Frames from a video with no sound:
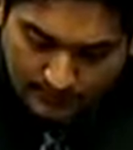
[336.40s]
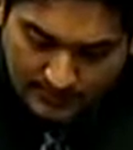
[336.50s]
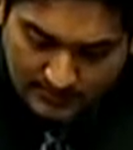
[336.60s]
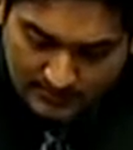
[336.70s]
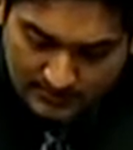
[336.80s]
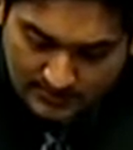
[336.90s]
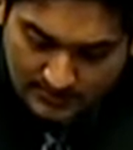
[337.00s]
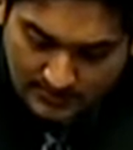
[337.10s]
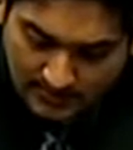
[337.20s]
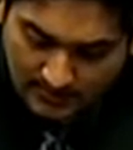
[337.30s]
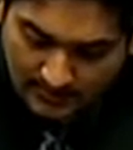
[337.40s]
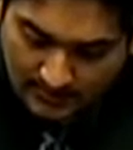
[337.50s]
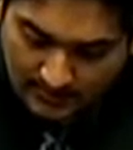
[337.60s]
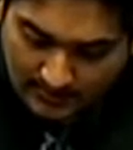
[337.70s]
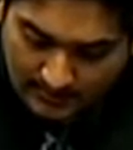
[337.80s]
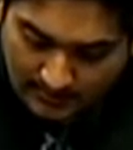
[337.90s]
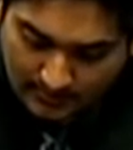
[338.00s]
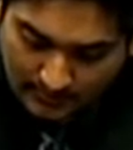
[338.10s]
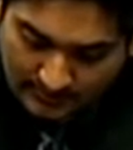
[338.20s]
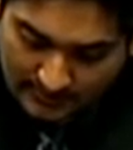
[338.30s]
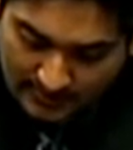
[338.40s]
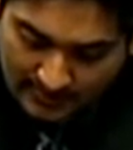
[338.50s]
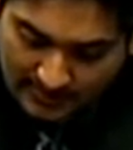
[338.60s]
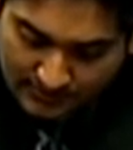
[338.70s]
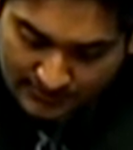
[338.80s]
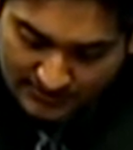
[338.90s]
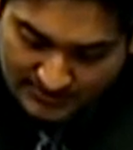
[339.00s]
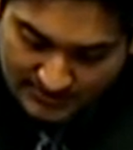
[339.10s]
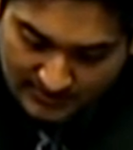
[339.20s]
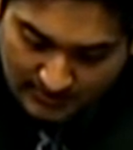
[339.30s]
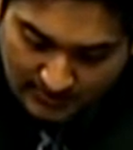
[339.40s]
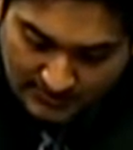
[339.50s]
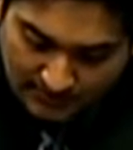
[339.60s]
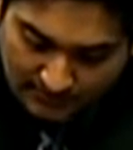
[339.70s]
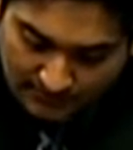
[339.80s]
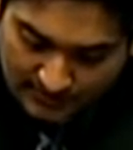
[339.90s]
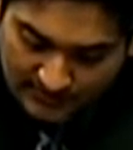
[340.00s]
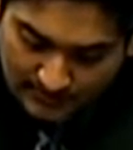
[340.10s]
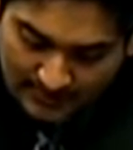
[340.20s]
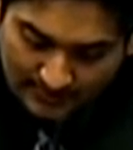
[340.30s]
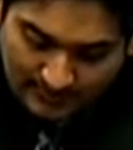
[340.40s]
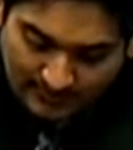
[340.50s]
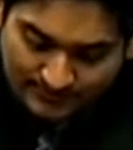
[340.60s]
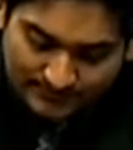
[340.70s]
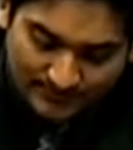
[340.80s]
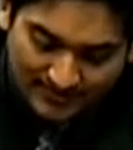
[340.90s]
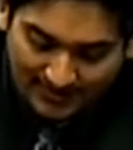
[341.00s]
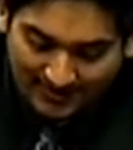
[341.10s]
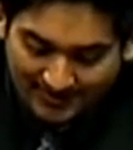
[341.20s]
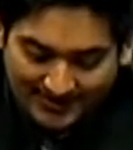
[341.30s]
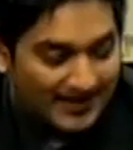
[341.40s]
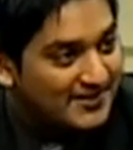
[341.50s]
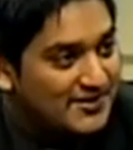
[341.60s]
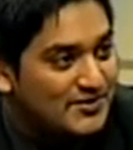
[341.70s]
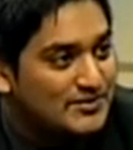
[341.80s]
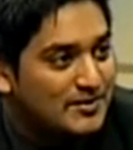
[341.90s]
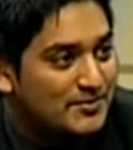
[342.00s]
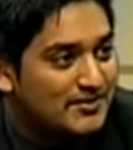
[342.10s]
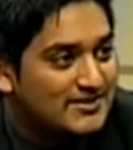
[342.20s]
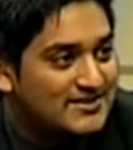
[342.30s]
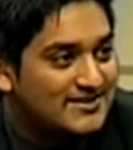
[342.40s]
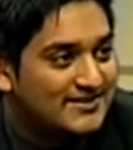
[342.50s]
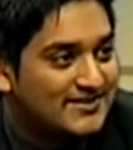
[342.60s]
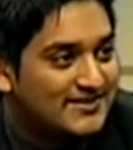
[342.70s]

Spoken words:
of the businesses here. Well, the Hyatt Regency, Oscar France. Well, look. Guardian newspapers.